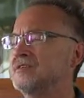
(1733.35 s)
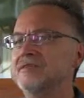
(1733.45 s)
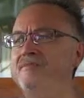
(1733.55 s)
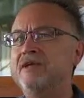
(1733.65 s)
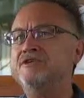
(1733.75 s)
an
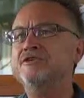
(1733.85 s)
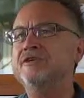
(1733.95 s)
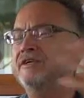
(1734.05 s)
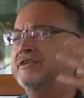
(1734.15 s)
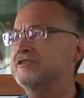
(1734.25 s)

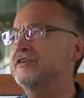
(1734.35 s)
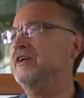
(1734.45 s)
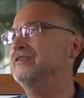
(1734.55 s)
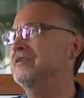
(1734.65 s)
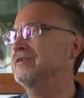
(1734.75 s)
imaginary
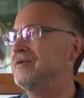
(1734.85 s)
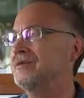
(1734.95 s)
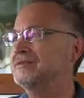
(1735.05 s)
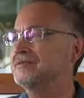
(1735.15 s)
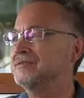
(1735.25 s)
creator
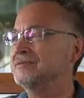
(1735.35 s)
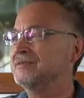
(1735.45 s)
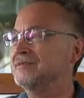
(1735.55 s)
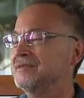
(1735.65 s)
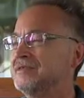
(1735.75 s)

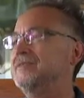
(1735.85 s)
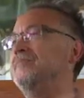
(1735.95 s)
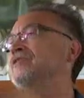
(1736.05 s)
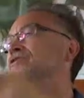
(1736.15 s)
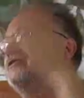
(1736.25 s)
an
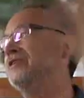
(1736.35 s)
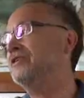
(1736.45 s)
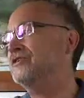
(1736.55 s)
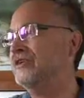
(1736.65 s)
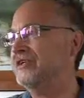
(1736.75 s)

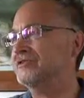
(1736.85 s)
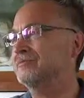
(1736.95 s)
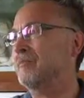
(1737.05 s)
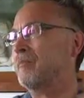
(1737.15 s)
imaginary creation.